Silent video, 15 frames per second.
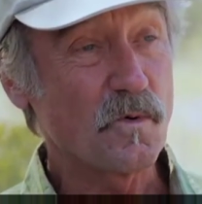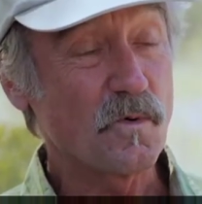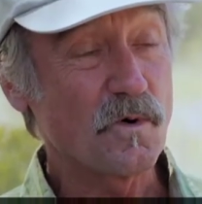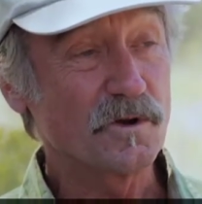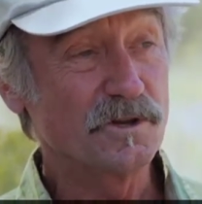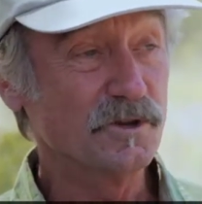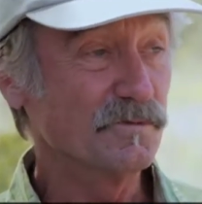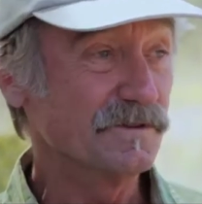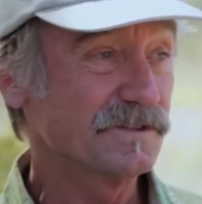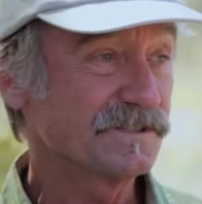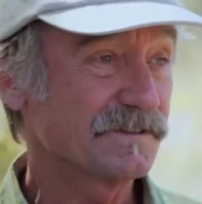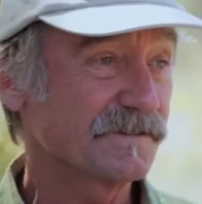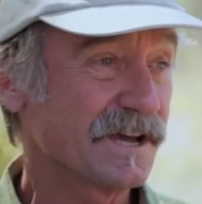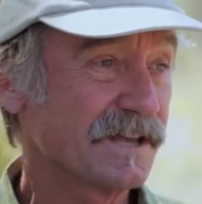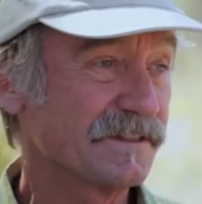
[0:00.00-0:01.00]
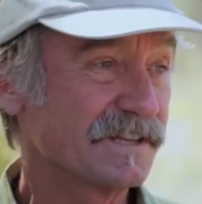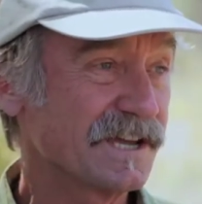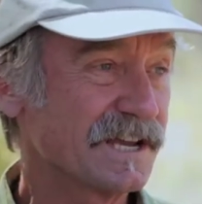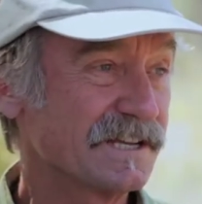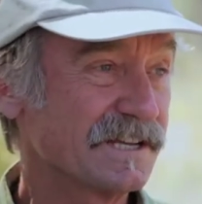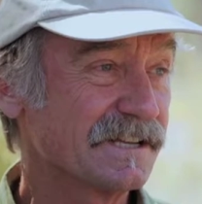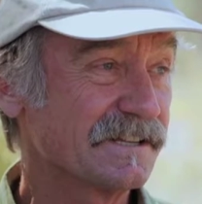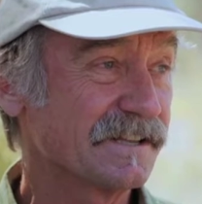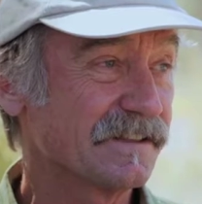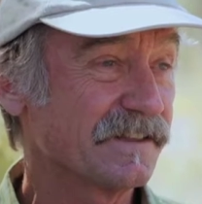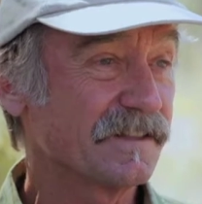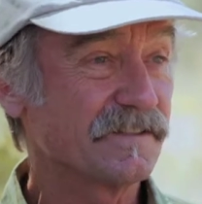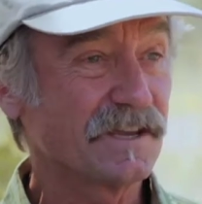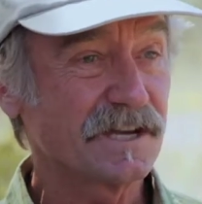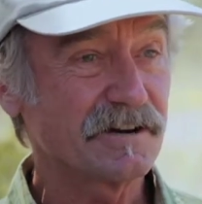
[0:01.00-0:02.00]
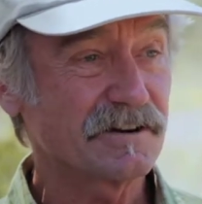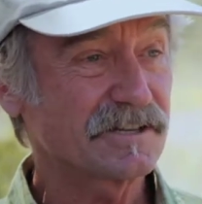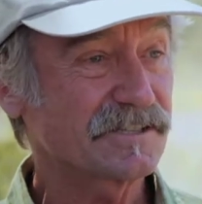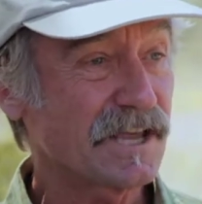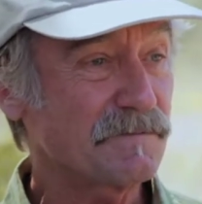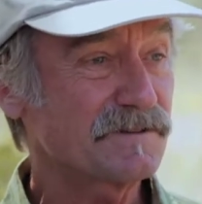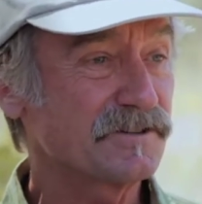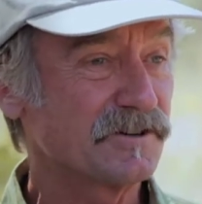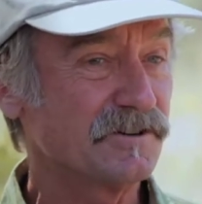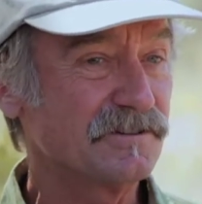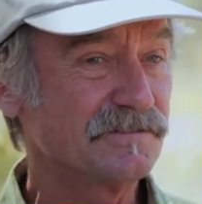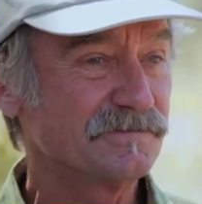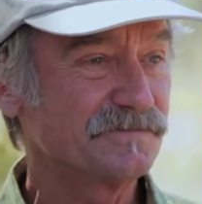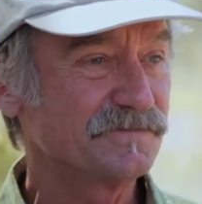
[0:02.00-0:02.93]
humans have gotten the idea that they are exceptional